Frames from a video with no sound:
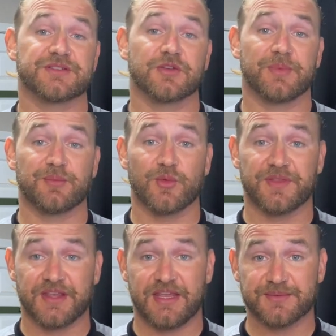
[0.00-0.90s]
So remember, with
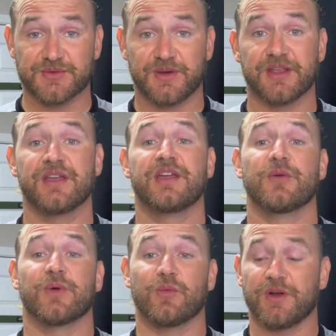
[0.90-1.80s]
the kip swing,
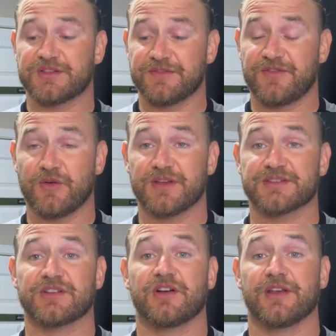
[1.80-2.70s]
we want to
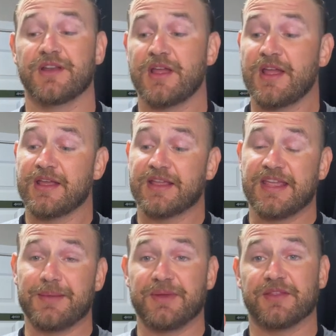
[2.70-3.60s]
focus on
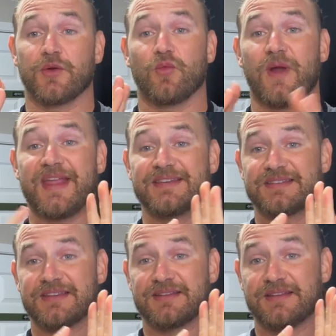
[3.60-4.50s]
keeping the
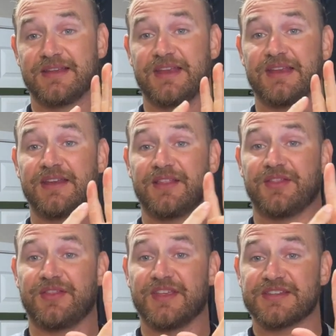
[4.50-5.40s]
weight in
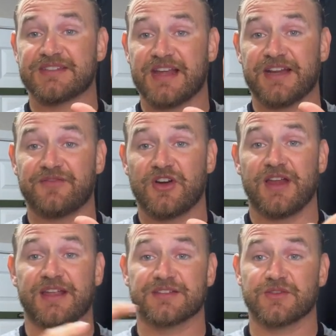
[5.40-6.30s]
this side of our hand.